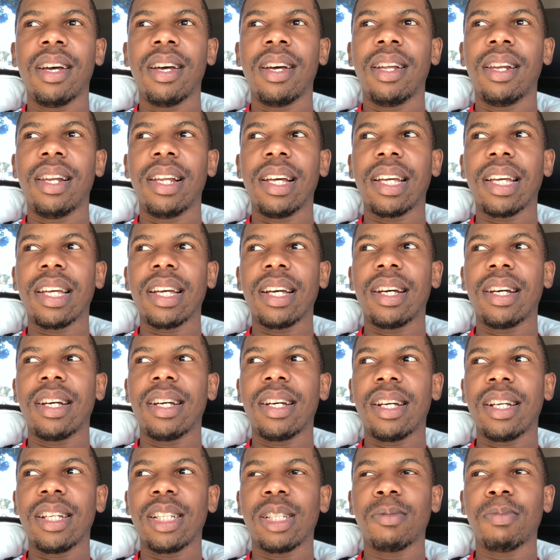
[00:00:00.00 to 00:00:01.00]
like
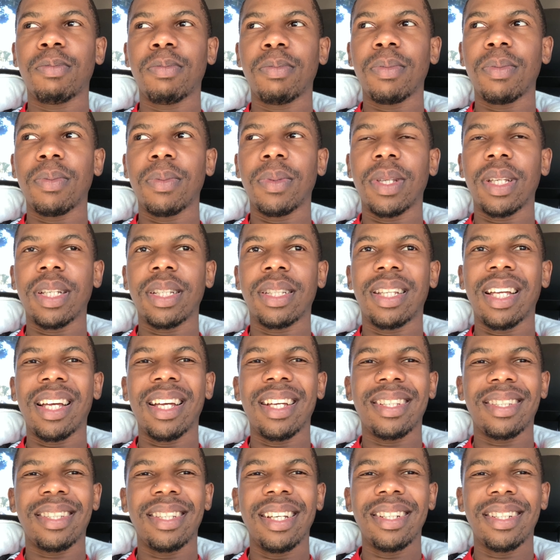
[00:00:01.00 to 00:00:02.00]
is there a
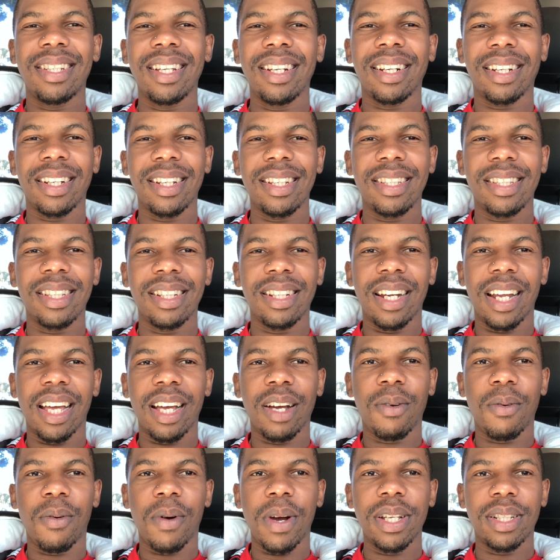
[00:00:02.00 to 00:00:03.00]
certain reason,
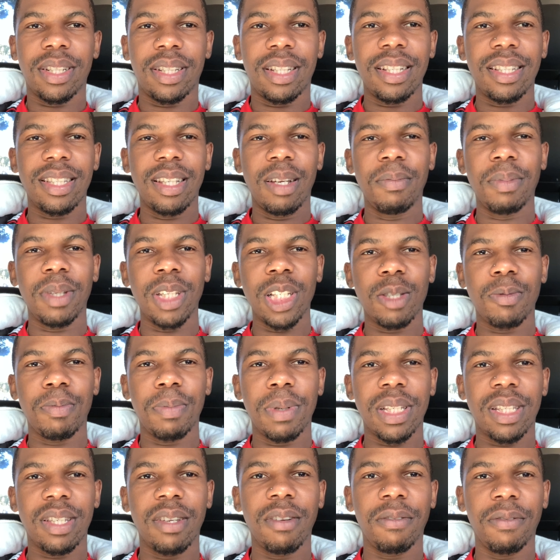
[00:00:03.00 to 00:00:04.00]
like, why is there something
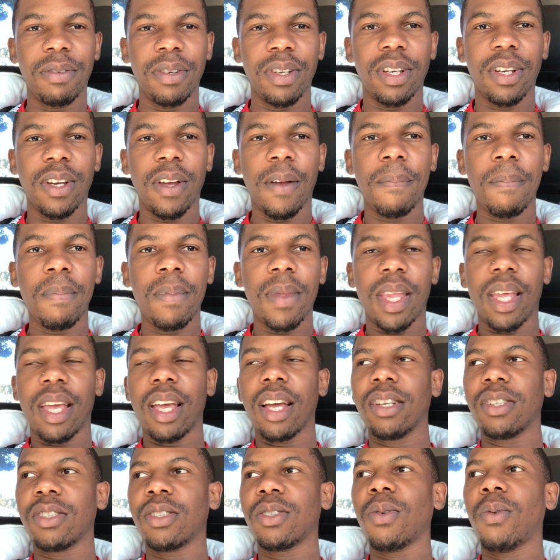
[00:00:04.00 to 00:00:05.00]
specific
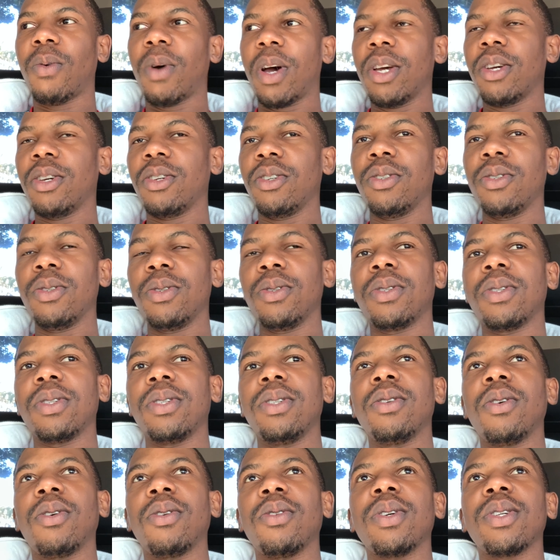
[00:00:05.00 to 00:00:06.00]
as to why
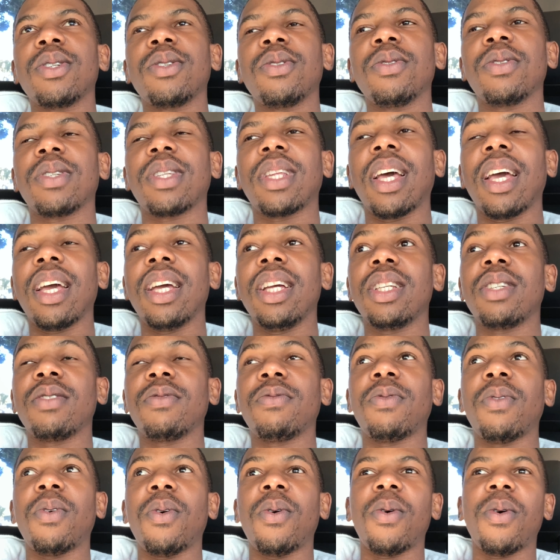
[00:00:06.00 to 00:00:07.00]
you always use the
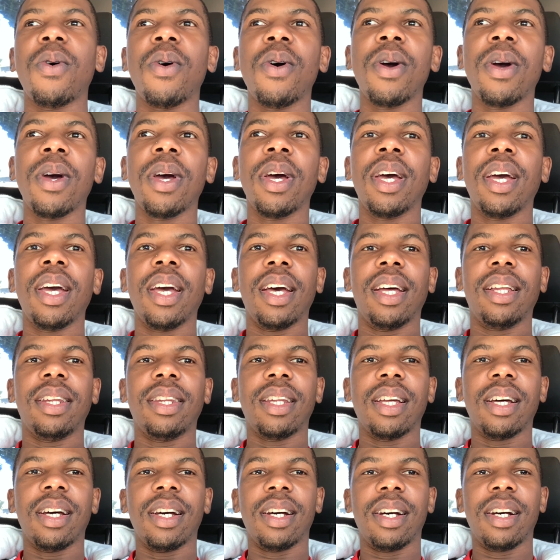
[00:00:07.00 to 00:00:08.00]
H4 and
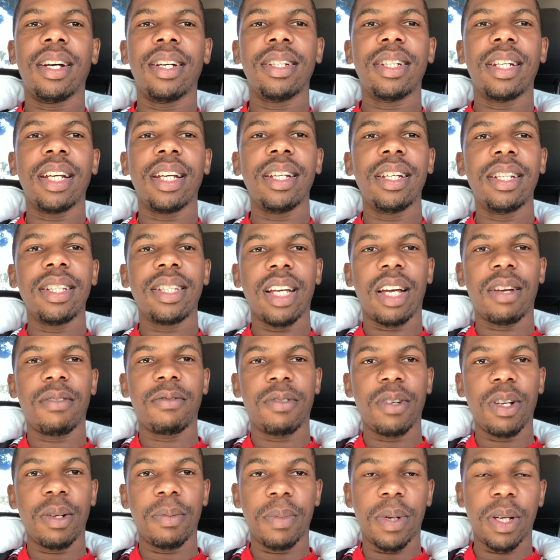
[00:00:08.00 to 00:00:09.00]
the daily time
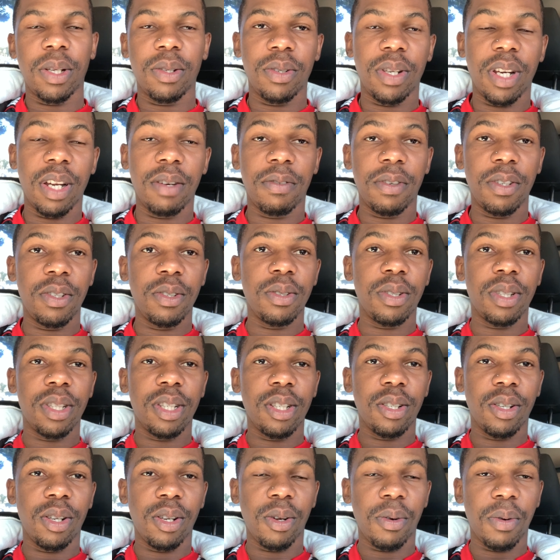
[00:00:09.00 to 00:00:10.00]
frame and you never use the
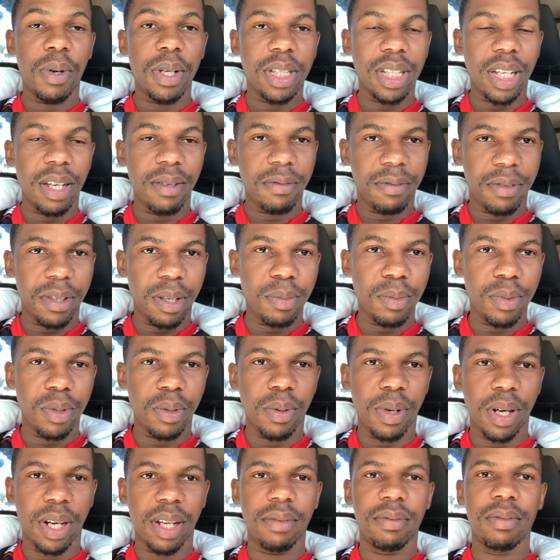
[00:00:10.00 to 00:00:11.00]
lower time frames or
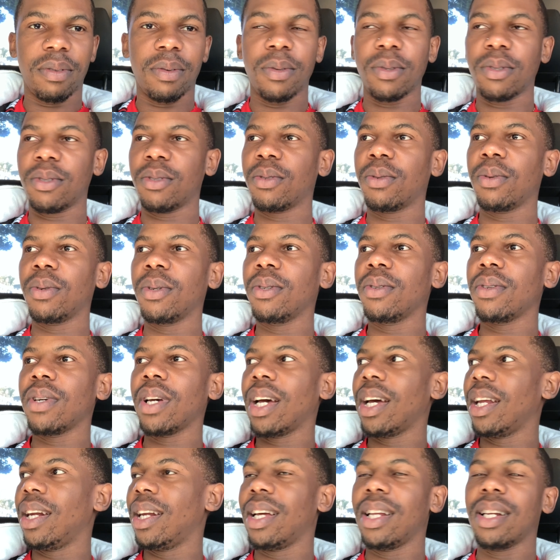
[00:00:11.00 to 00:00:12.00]
whatever when you're doing your
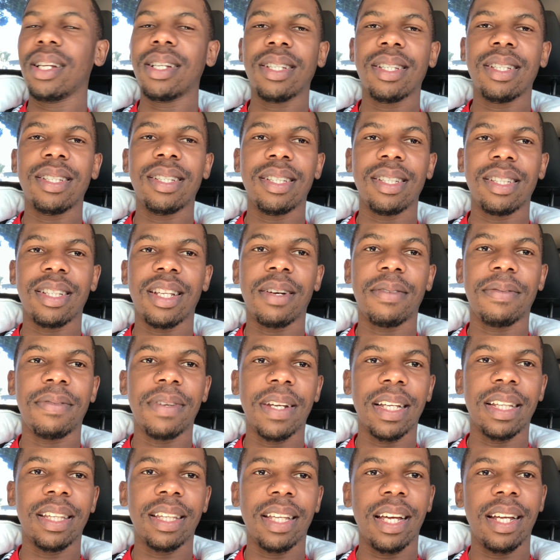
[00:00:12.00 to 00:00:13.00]
analysis and stuff
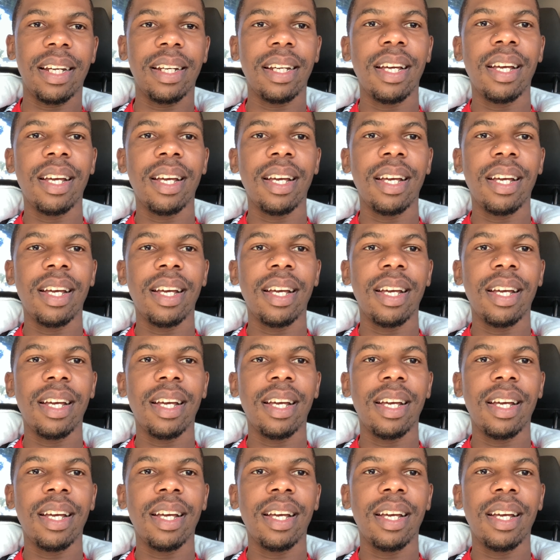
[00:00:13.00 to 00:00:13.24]
like that,